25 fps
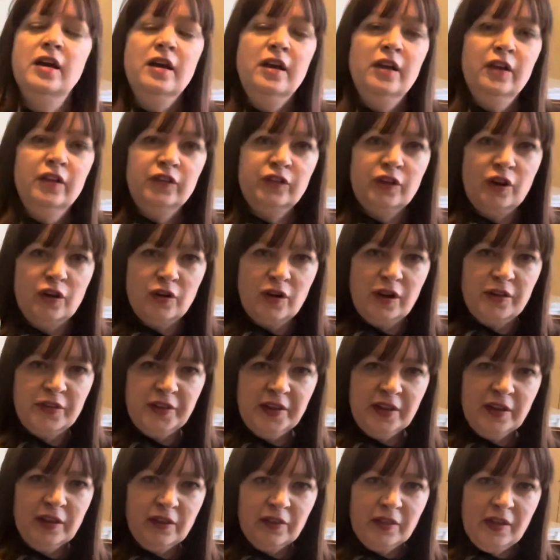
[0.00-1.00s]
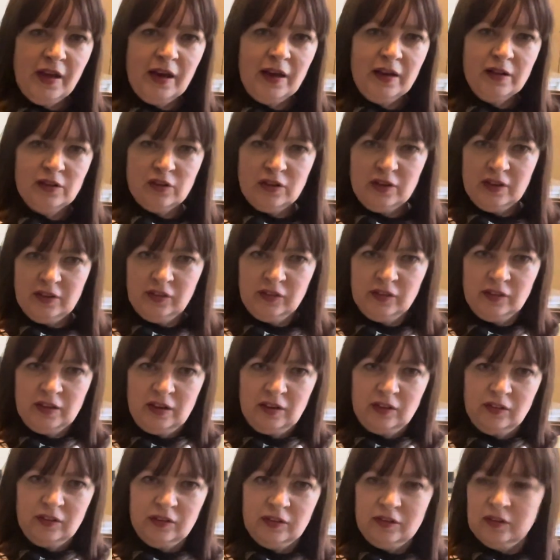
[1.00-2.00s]
So I think that actually
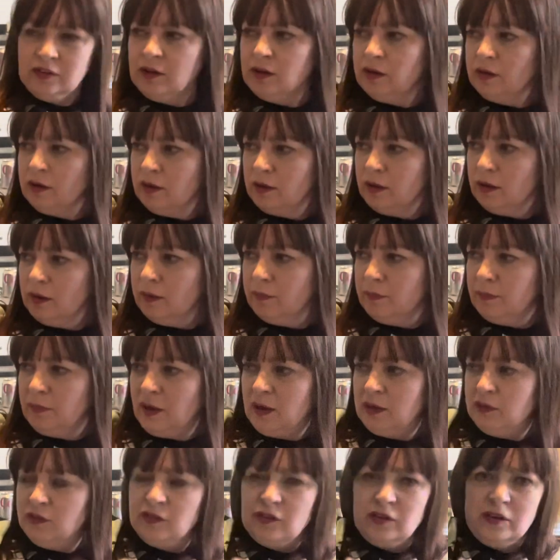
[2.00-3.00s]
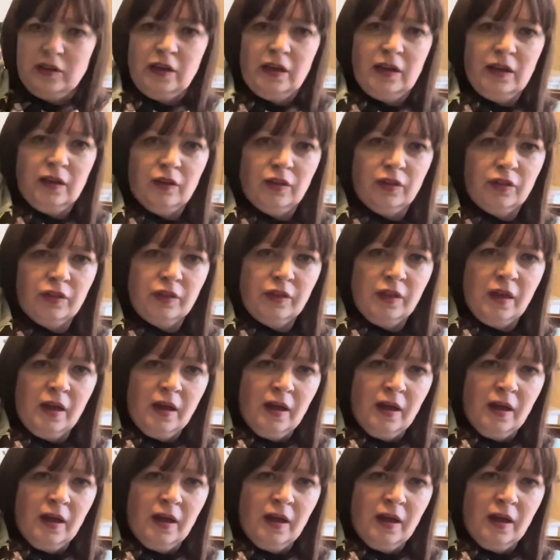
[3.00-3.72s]
sits underneath,